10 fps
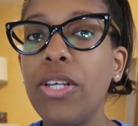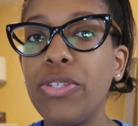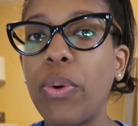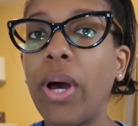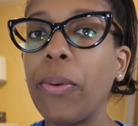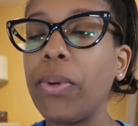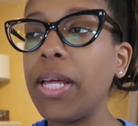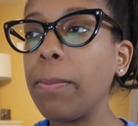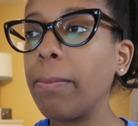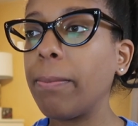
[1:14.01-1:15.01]
So I
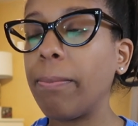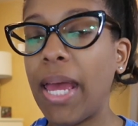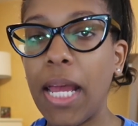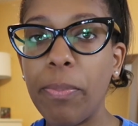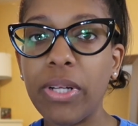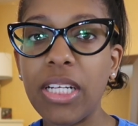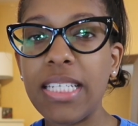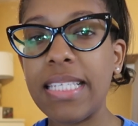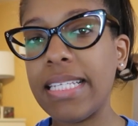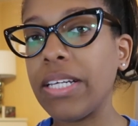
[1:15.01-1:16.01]
went paperless
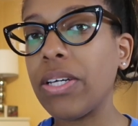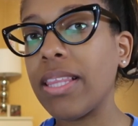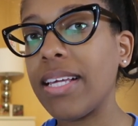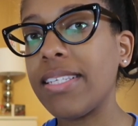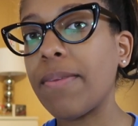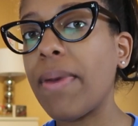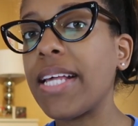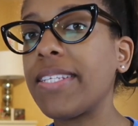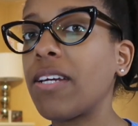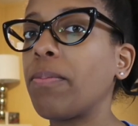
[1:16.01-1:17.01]
still this
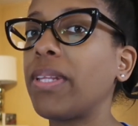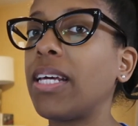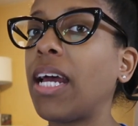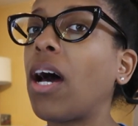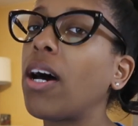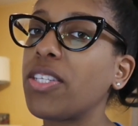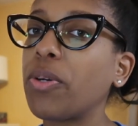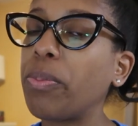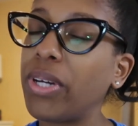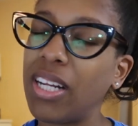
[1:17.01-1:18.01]
semester, but then I
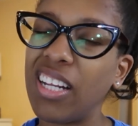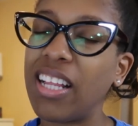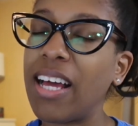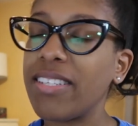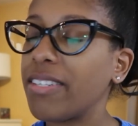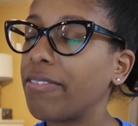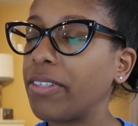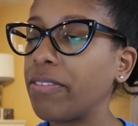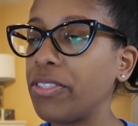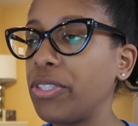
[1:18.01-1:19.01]
also printed a lot of stuff
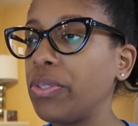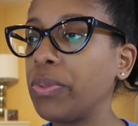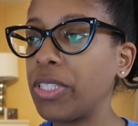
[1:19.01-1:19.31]
off too.